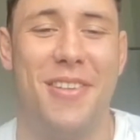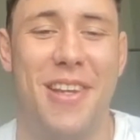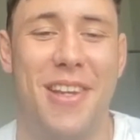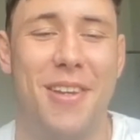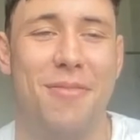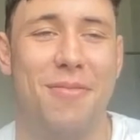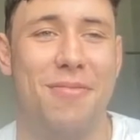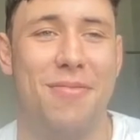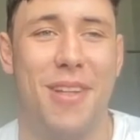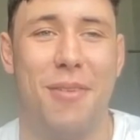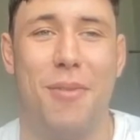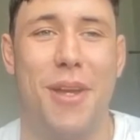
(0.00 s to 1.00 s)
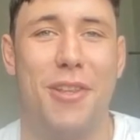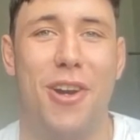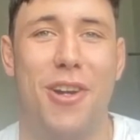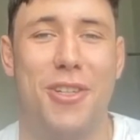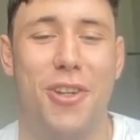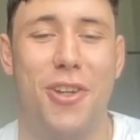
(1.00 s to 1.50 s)
like me and
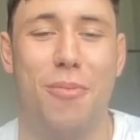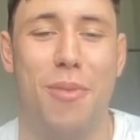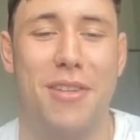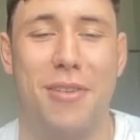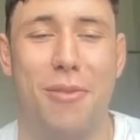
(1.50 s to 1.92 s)
Darge are good mates.